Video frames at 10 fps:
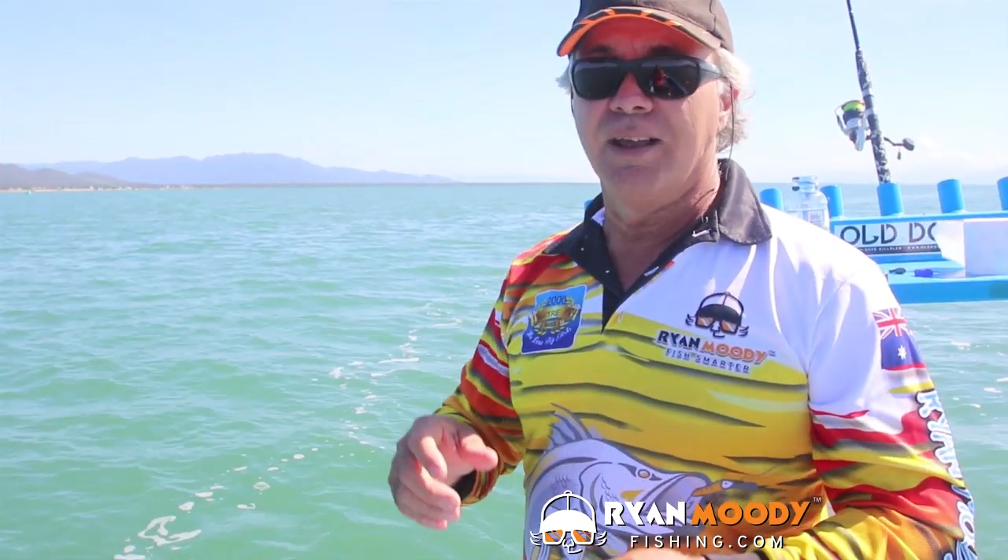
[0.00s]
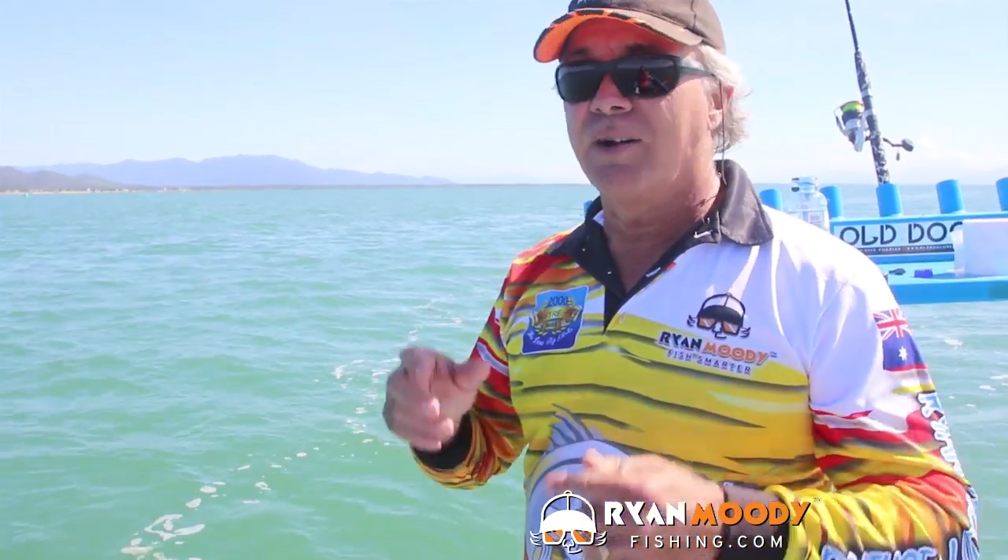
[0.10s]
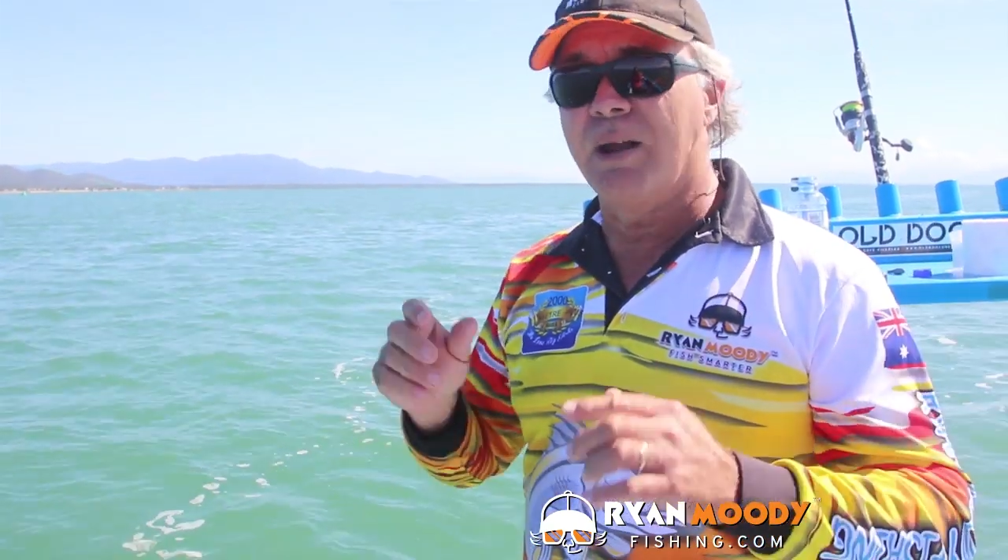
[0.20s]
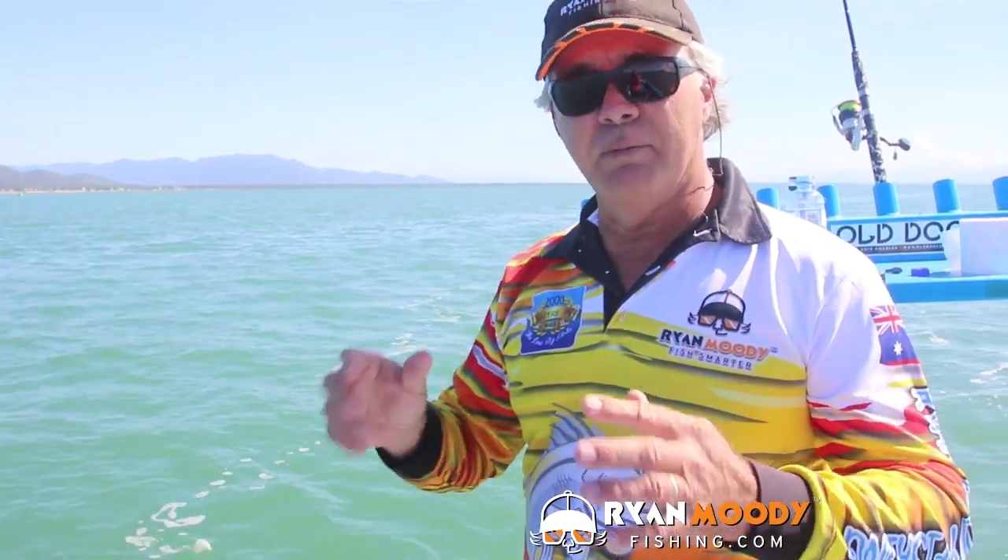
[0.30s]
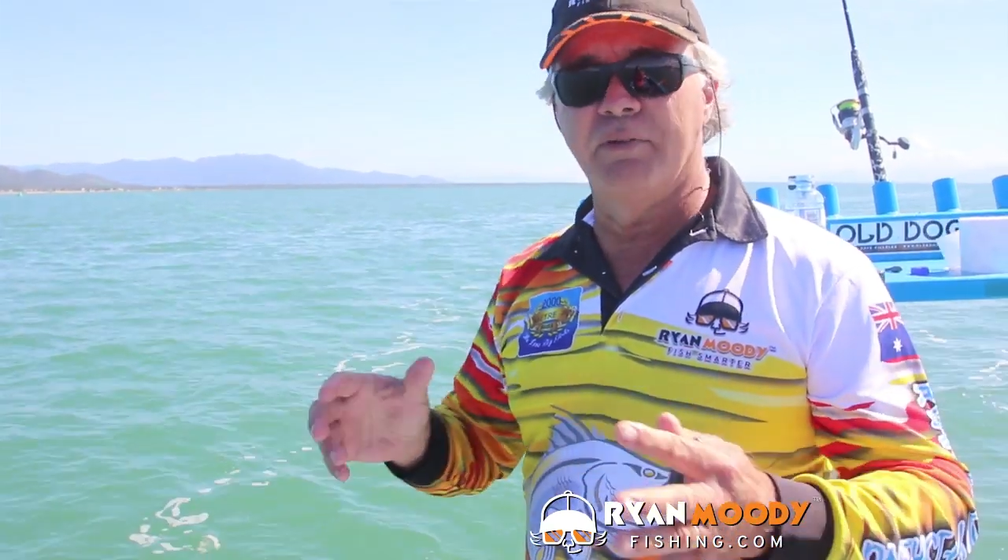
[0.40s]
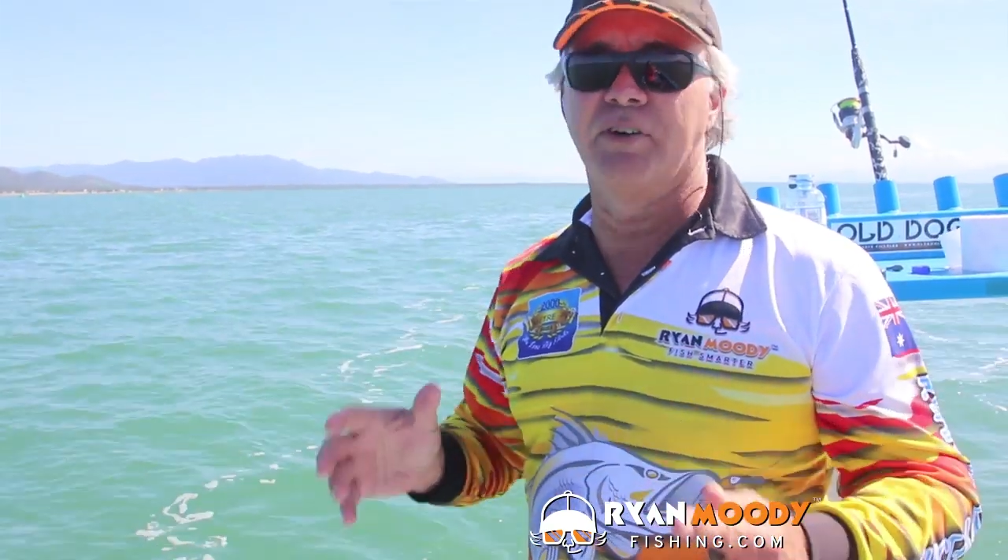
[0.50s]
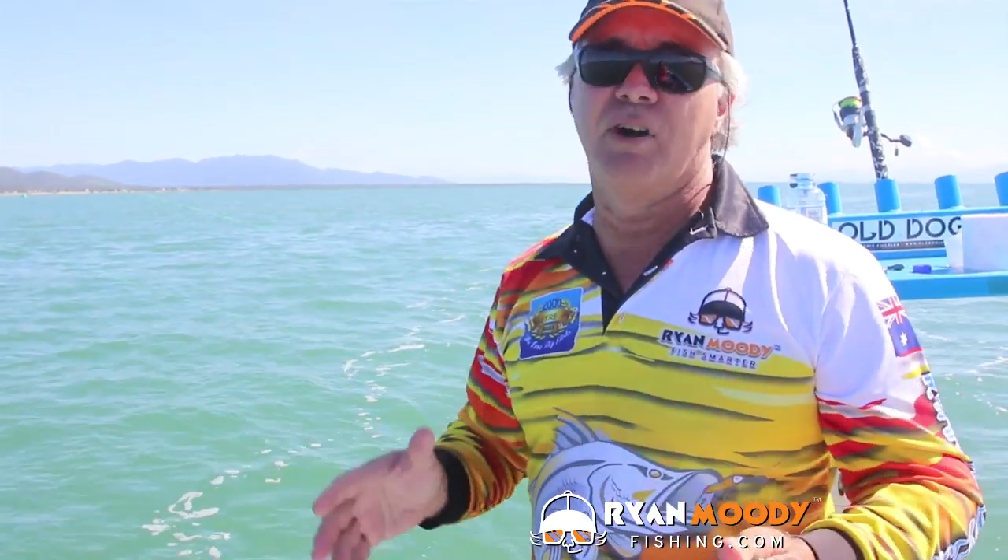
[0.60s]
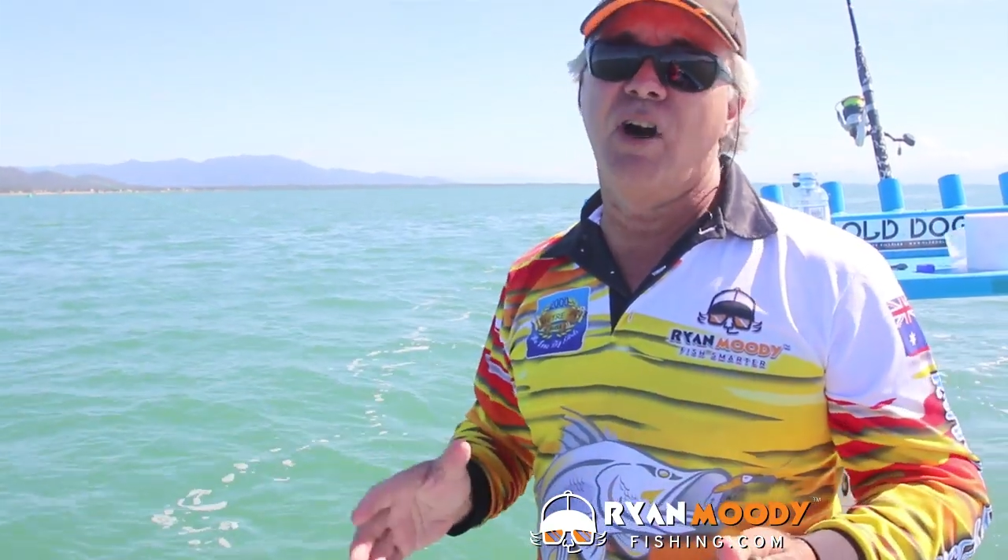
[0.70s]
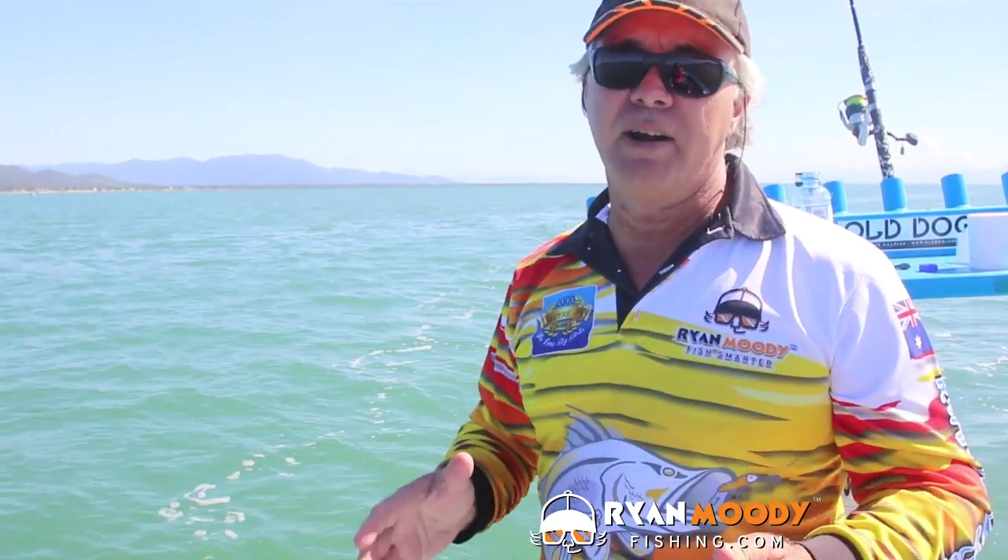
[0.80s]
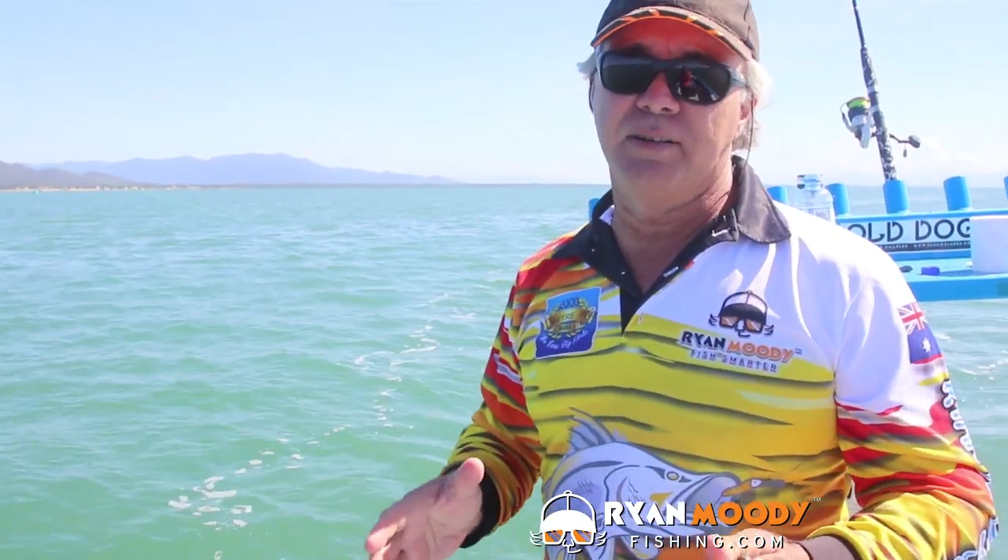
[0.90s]
grab a
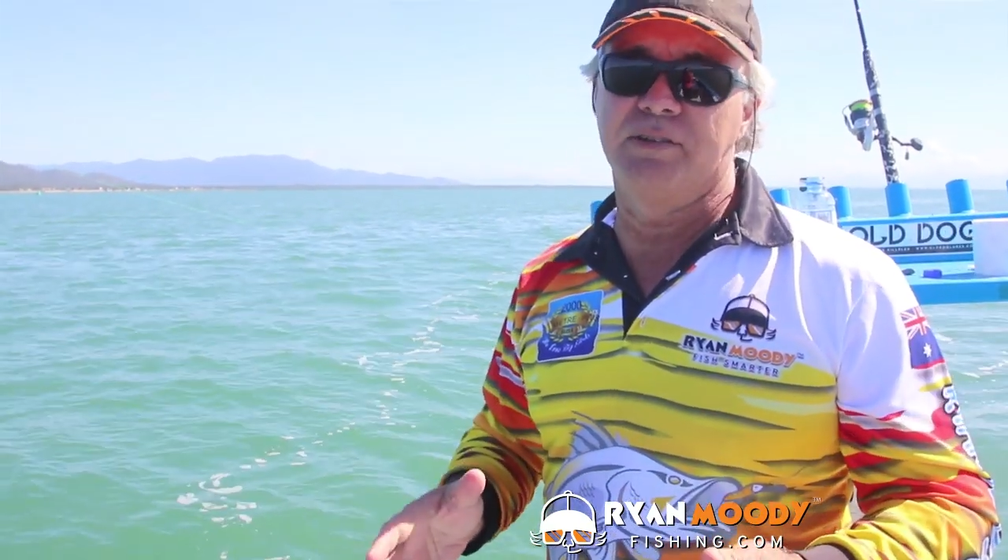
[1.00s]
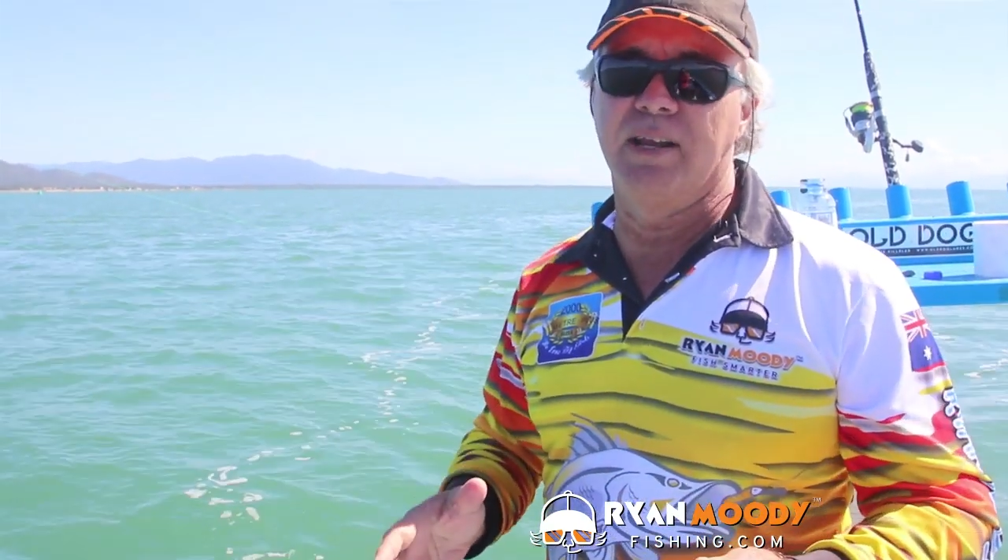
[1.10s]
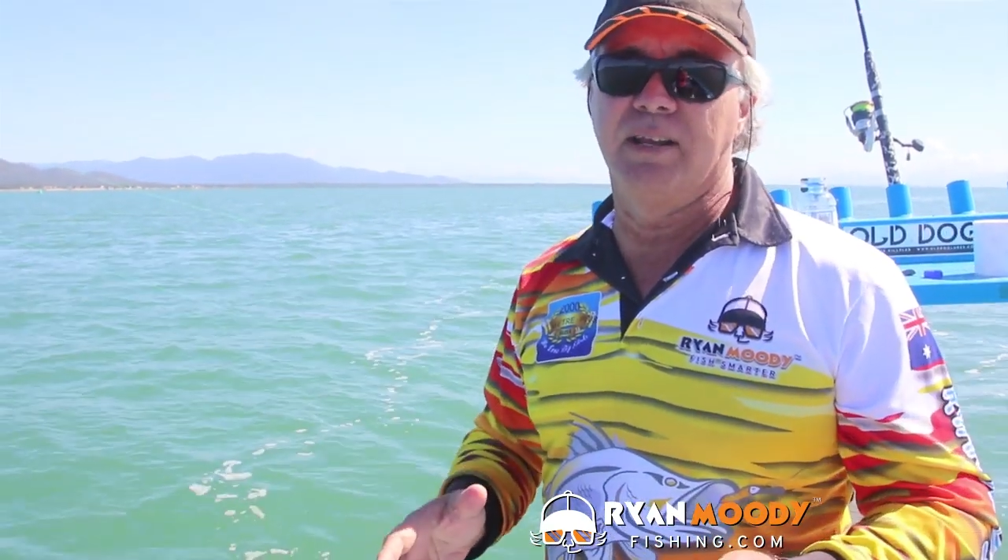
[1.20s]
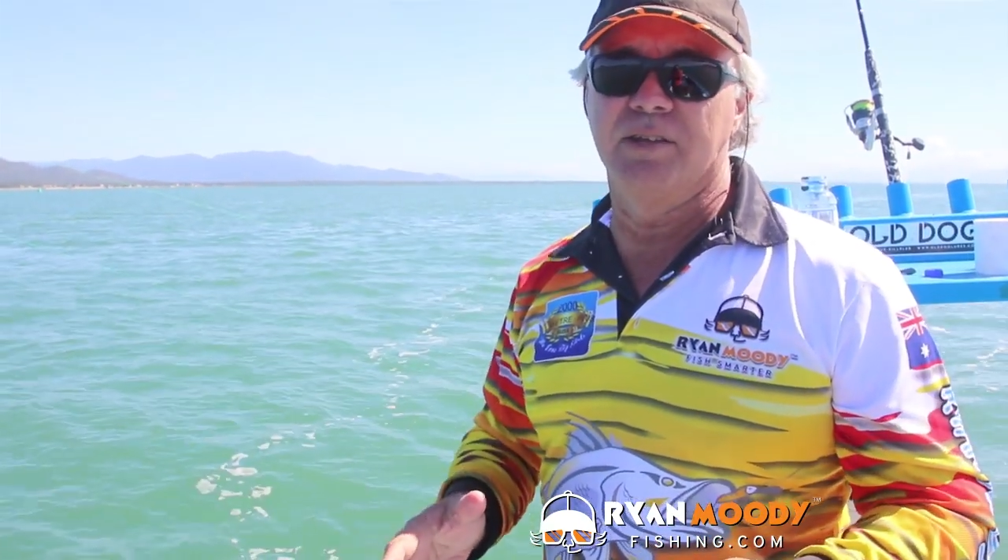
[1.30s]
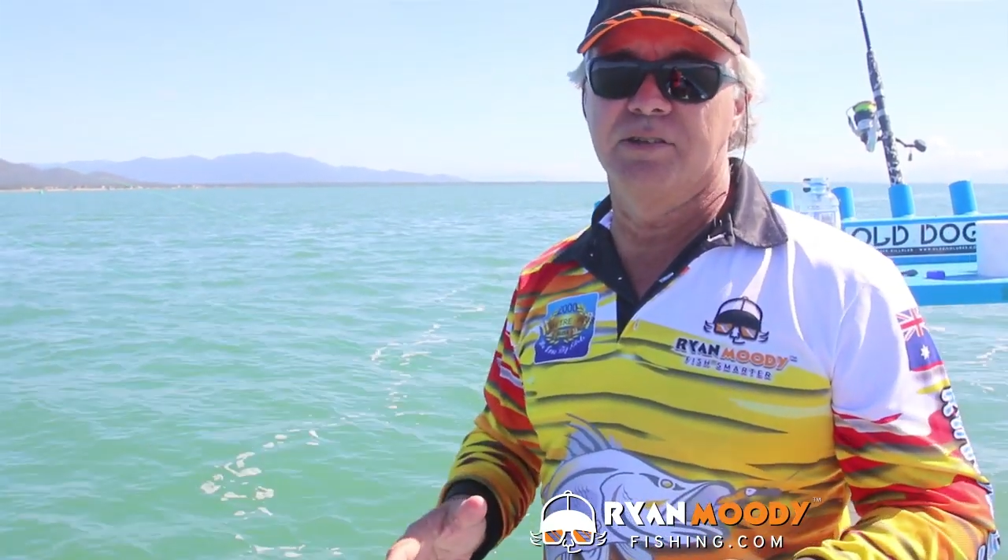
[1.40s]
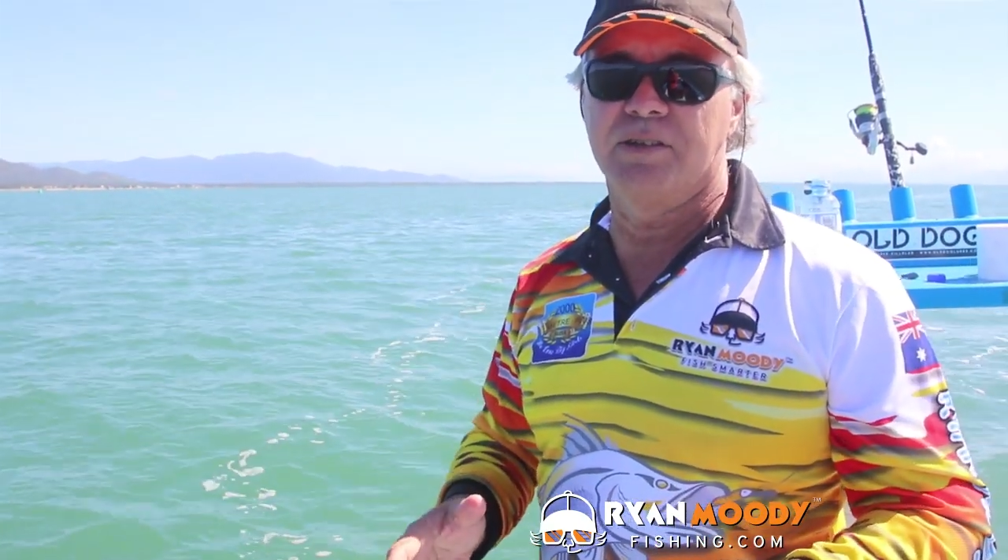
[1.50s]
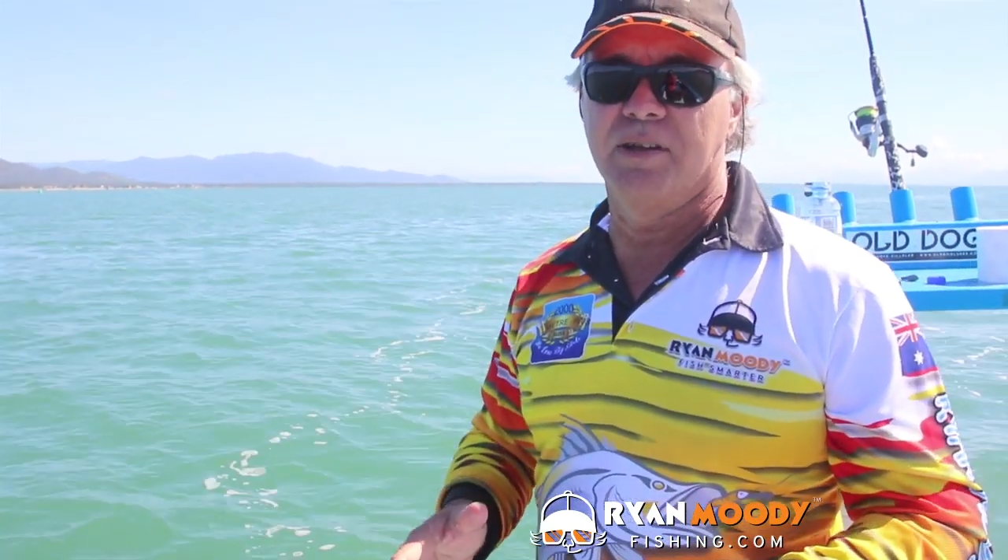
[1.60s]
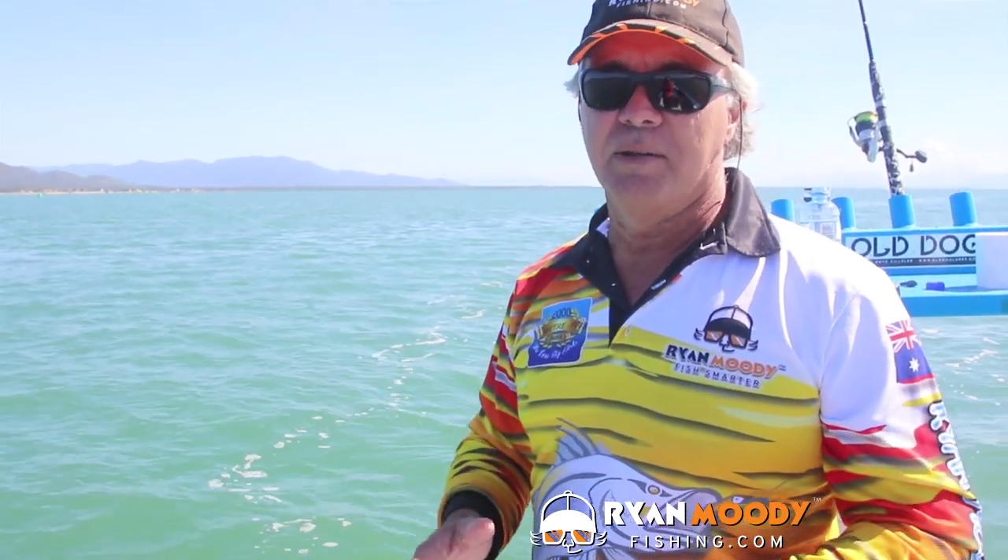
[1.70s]
variety of sinkers,